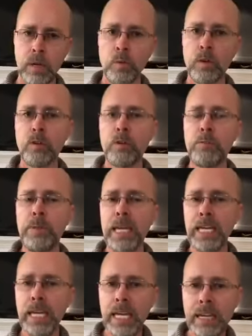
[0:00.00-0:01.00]
where we've
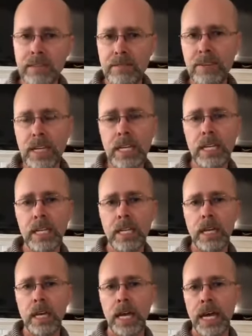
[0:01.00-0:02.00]
been envied
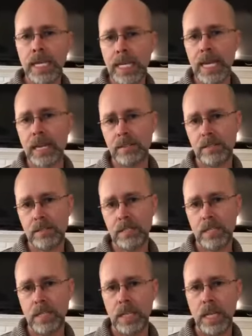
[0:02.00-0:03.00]

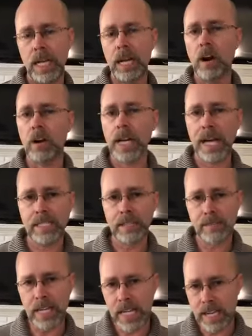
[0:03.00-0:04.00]
against and all kinds
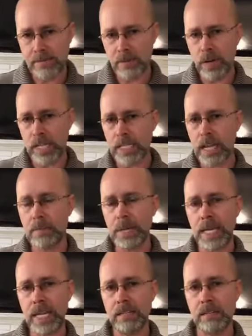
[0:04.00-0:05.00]
of evil had come
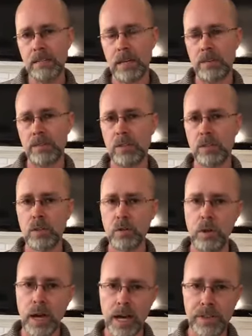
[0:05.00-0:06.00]
against us
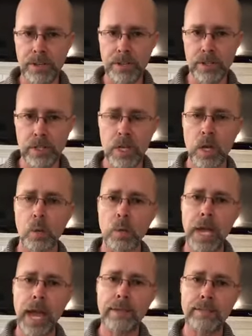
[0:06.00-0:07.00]
through others,
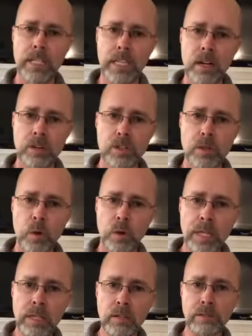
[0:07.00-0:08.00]
we have to get our soul
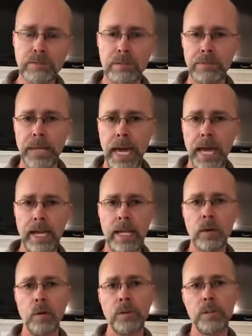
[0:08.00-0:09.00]
healed from that
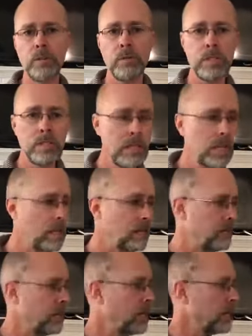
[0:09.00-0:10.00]
in order to receive